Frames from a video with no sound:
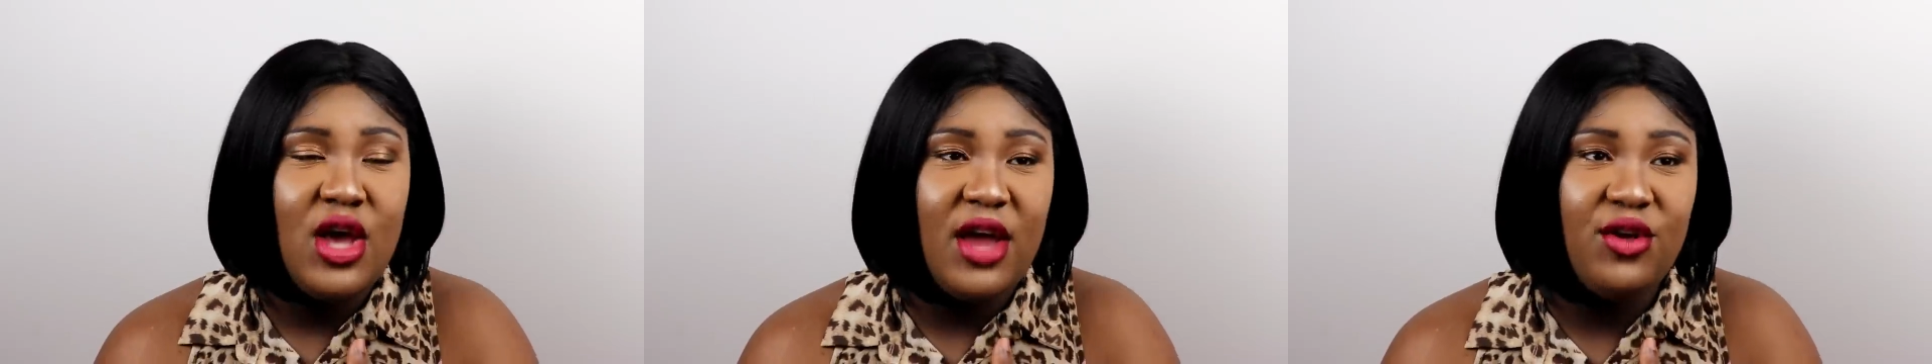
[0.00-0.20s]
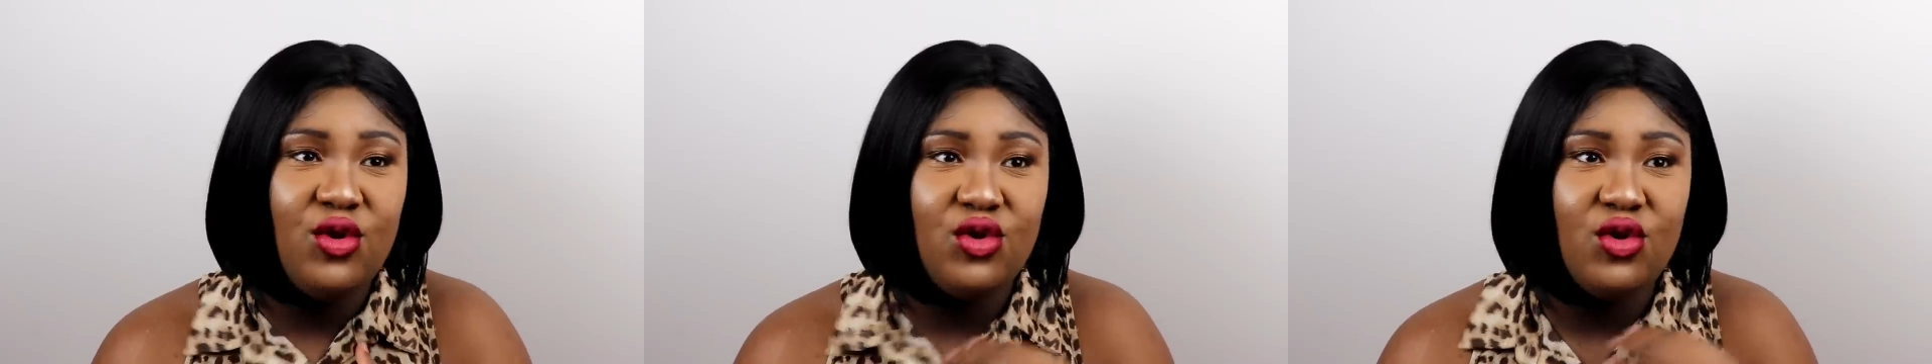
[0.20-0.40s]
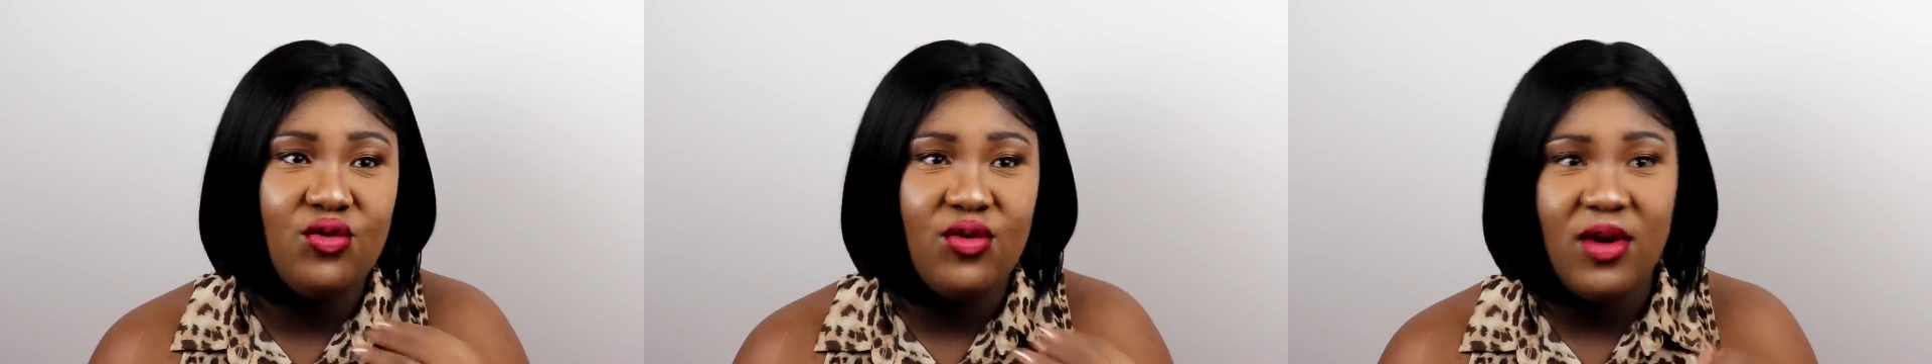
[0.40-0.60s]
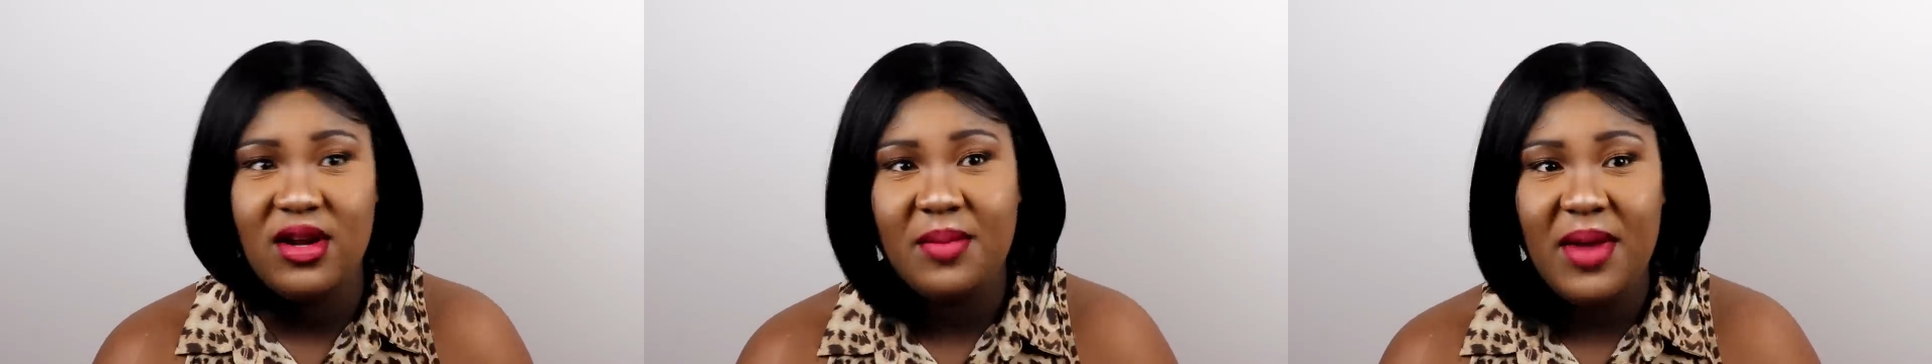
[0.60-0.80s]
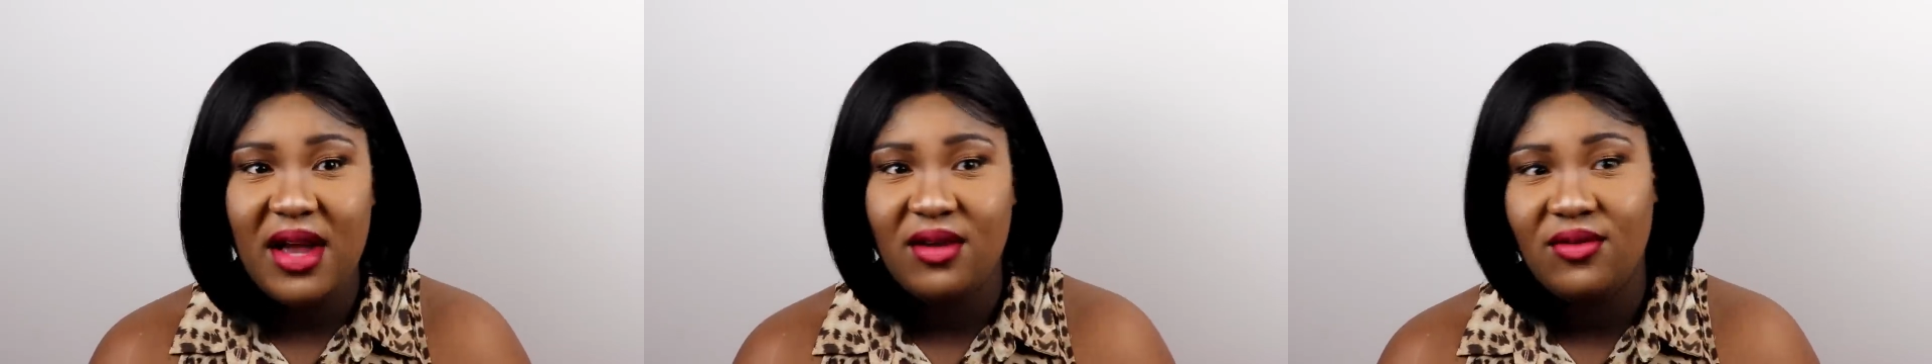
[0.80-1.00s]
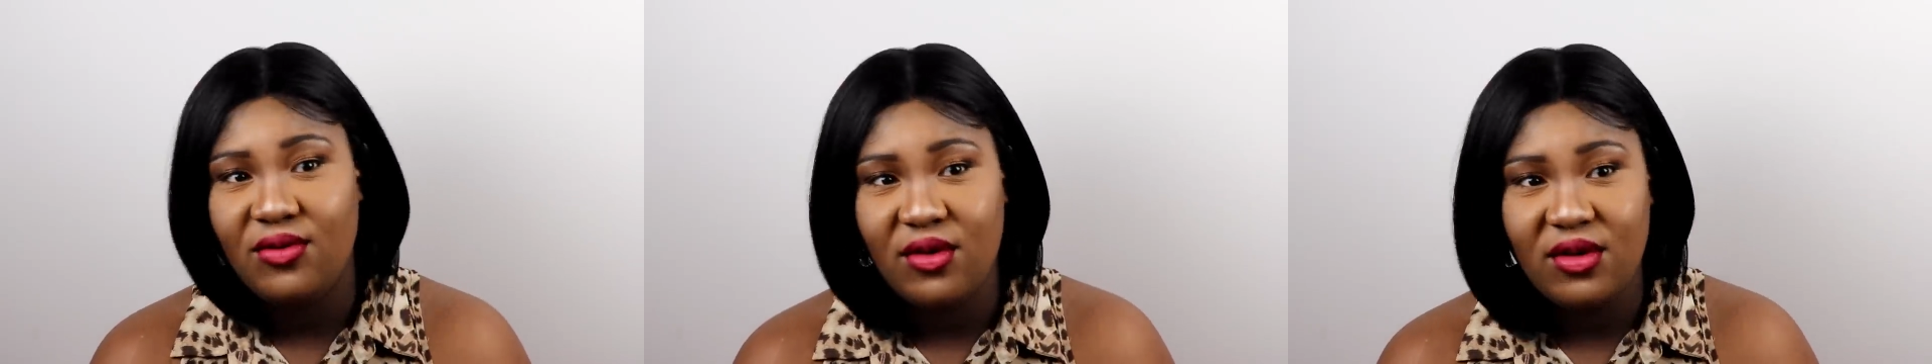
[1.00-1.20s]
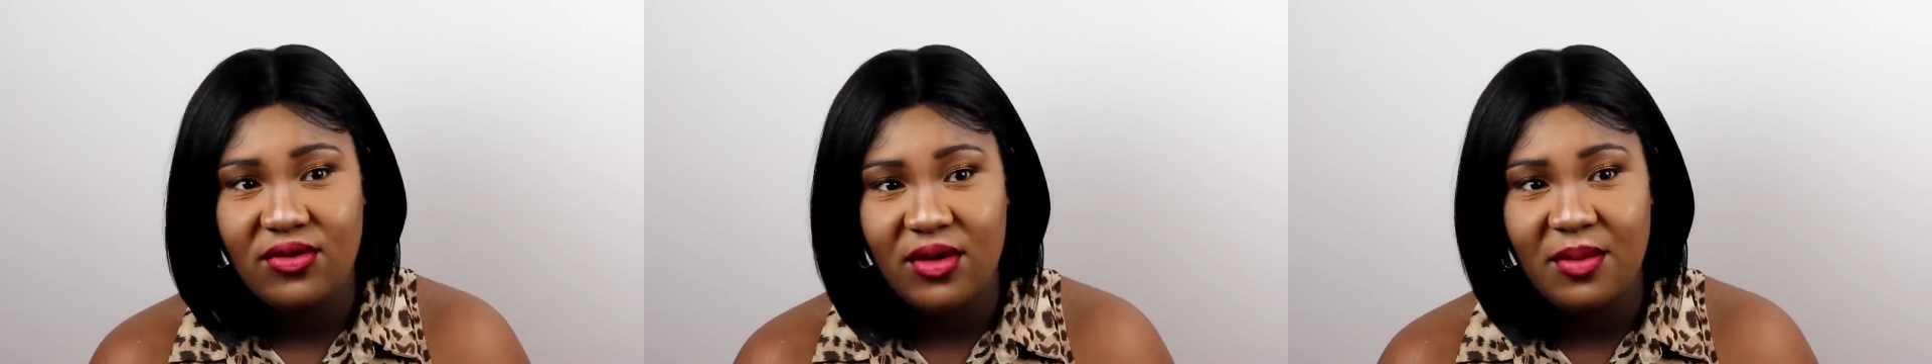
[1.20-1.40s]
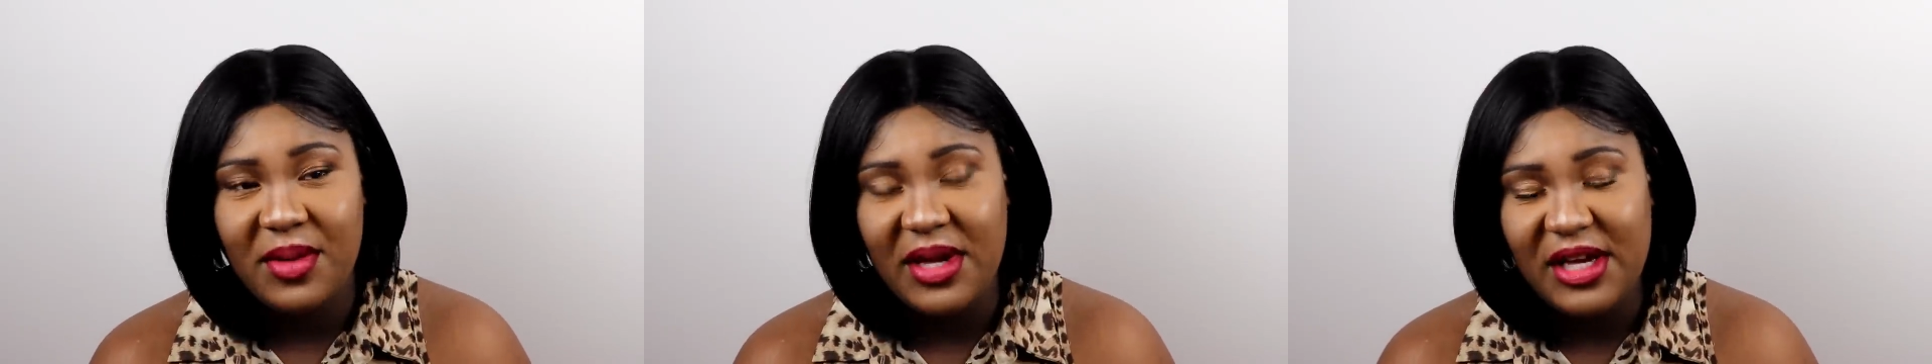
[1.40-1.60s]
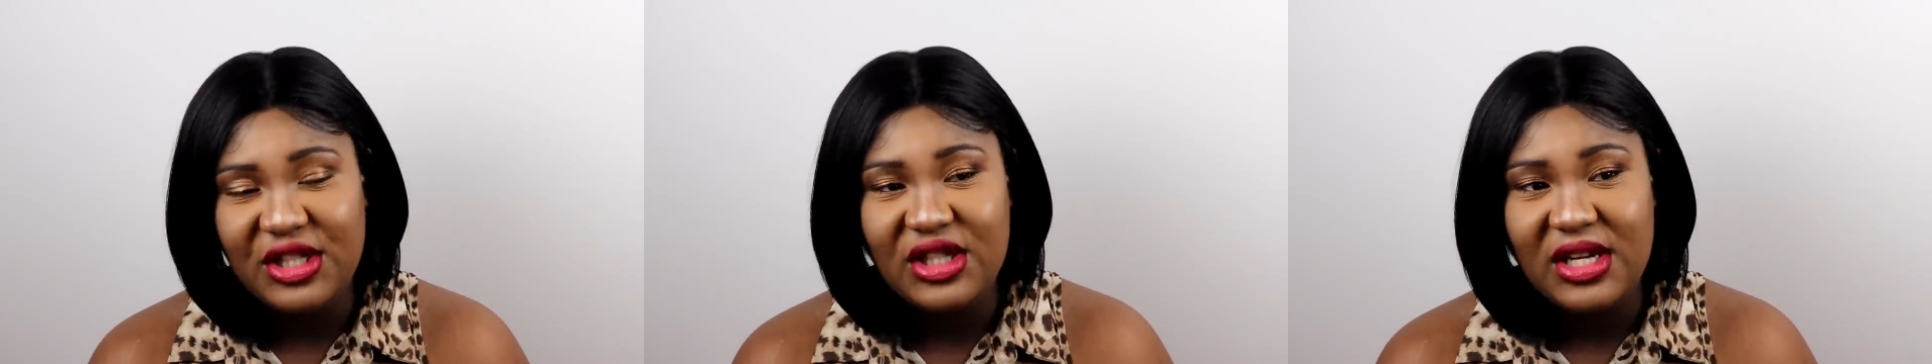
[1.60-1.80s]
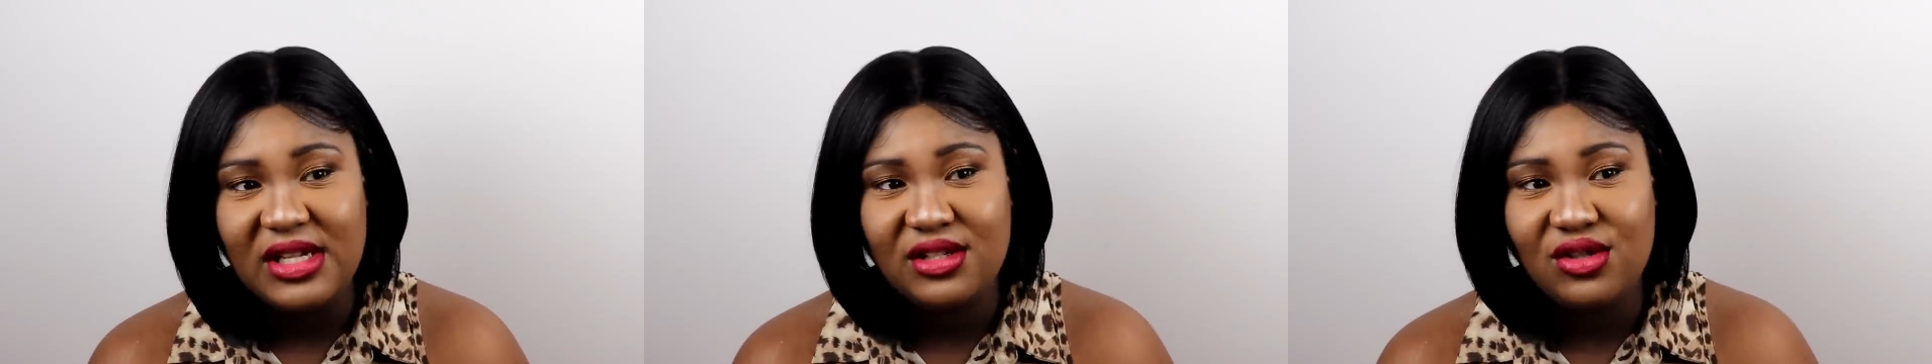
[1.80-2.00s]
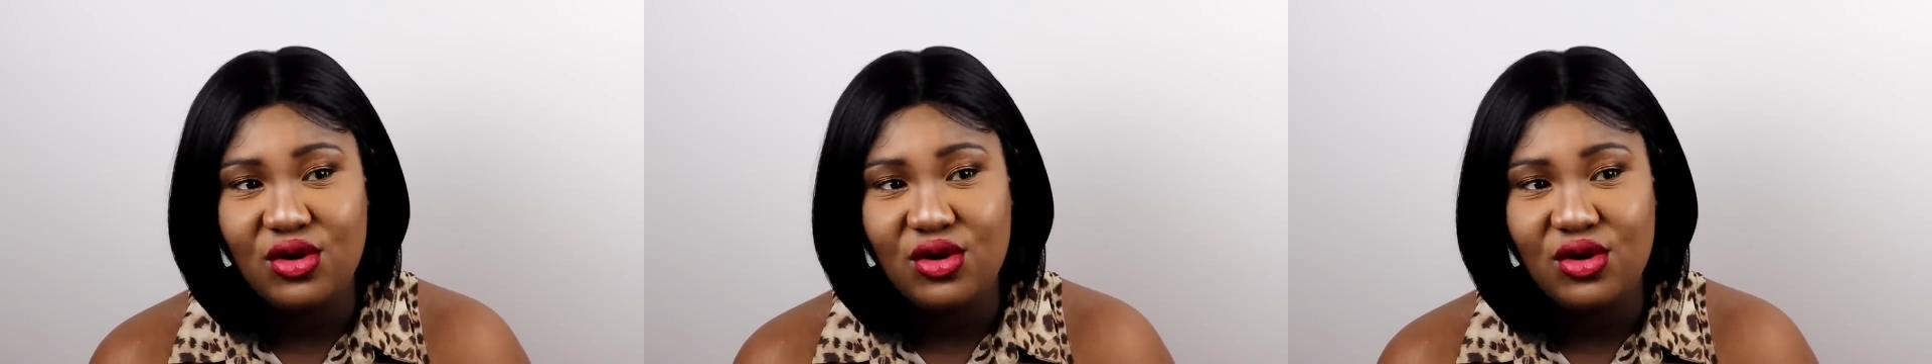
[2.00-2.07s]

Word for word: I know you're running back and forth for patients,